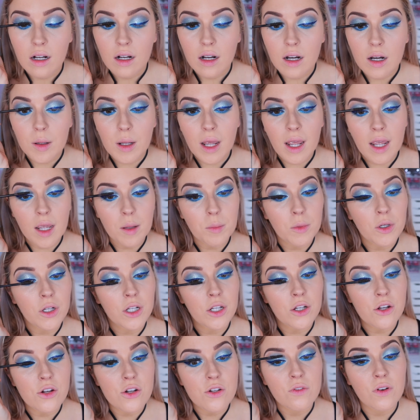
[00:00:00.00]
And I am going
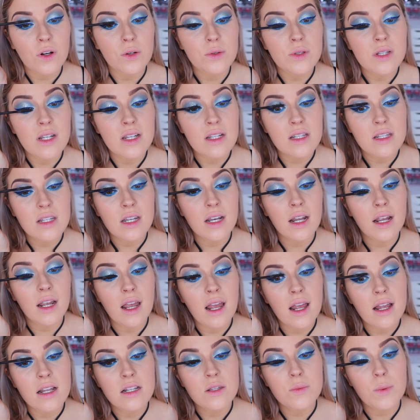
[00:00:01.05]
to use falsies today
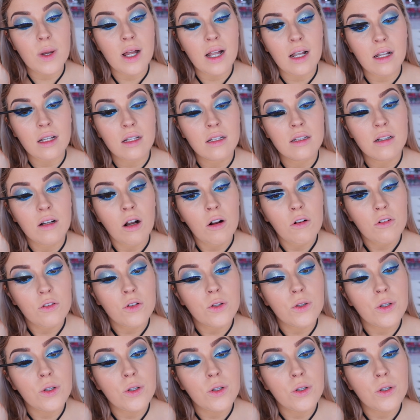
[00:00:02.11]
as well, of